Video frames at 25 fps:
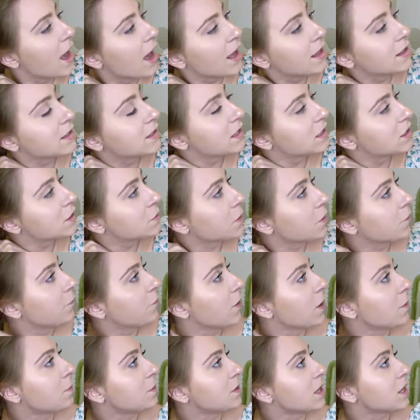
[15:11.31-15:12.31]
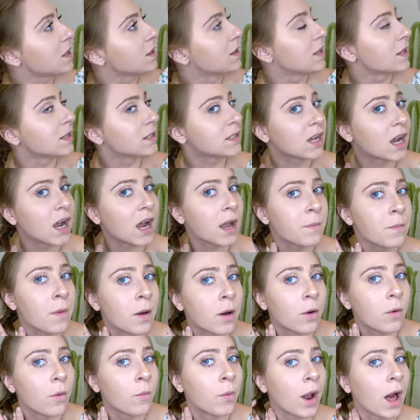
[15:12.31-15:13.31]
And since we flipped it this time,
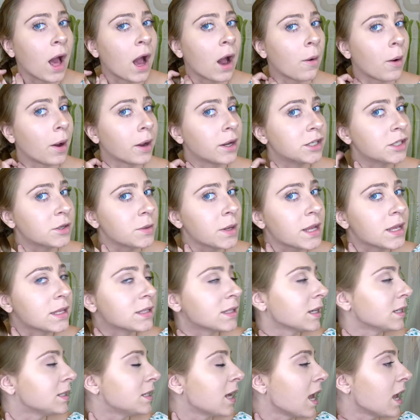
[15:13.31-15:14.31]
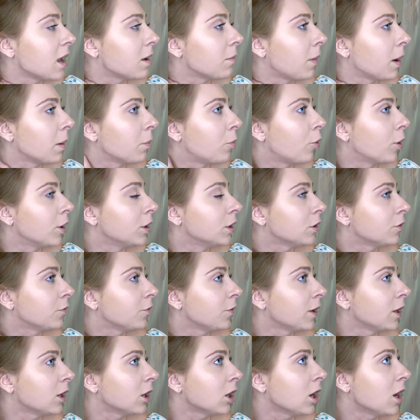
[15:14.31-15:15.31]
what, how I do it is I take my pointer
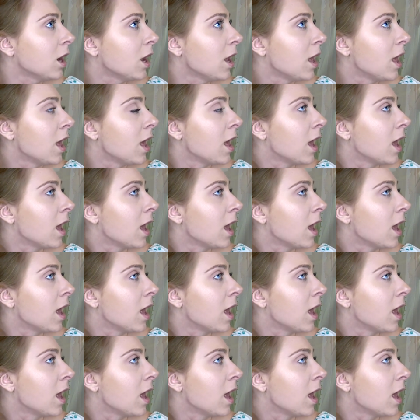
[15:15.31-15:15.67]
finger